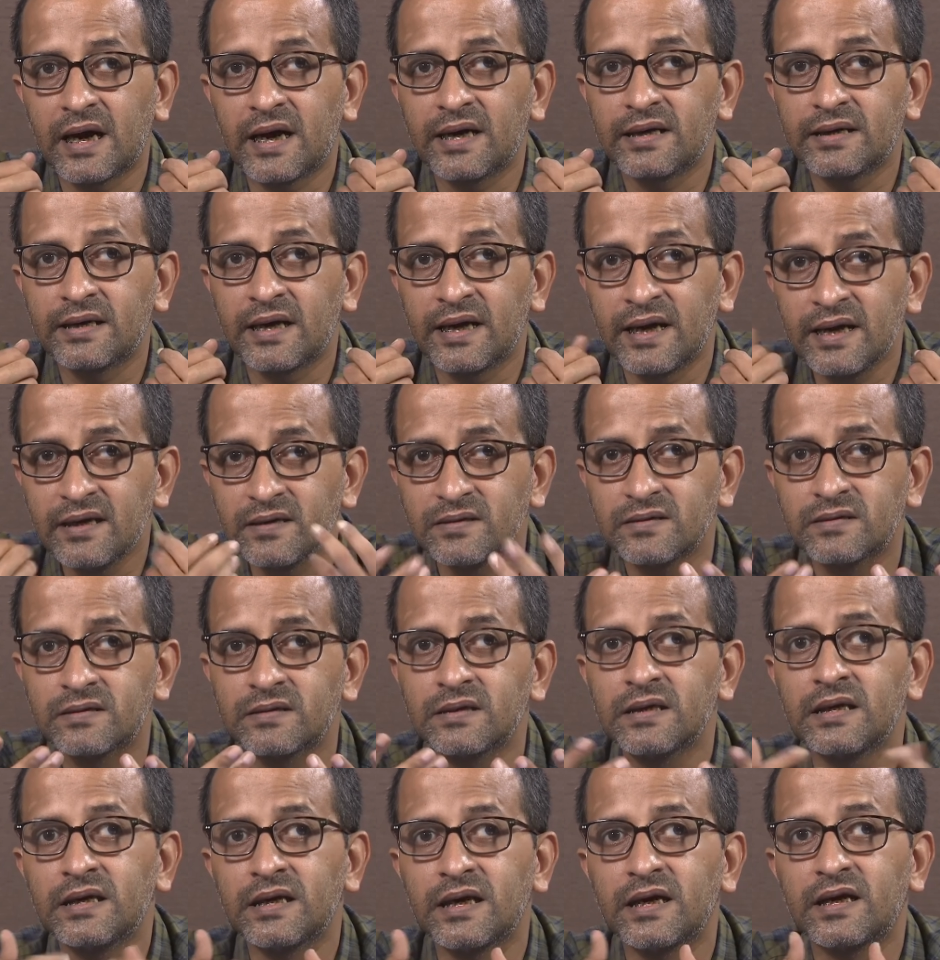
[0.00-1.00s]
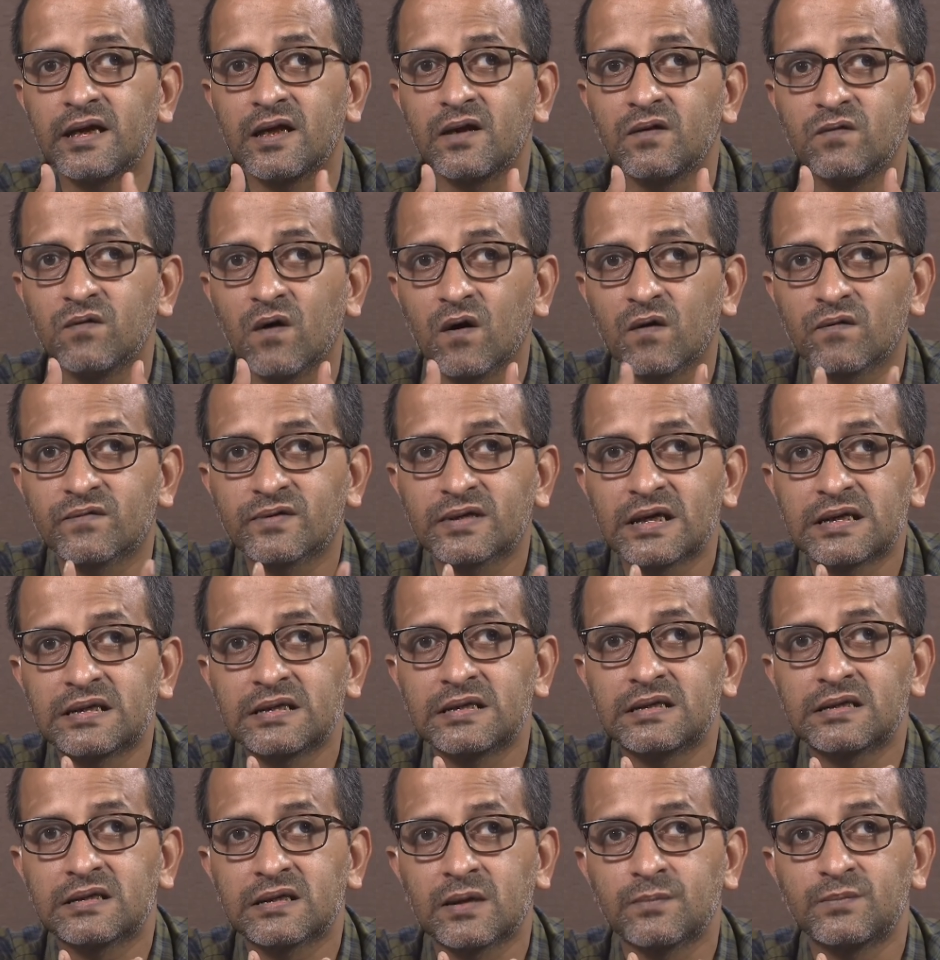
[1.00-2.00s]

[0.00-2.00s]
and hence it involves certain